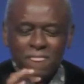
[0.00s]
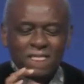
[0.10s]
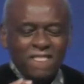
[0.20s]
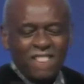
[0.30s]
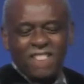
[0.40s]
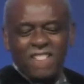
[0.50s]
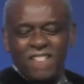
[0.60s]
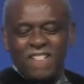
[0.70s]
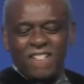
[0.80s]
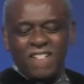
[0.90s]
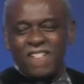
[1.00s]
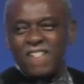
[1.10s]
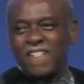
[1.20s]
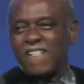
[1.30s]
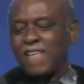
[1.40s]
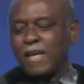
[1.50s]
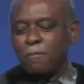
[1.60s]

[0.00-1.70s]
Nobody speaks.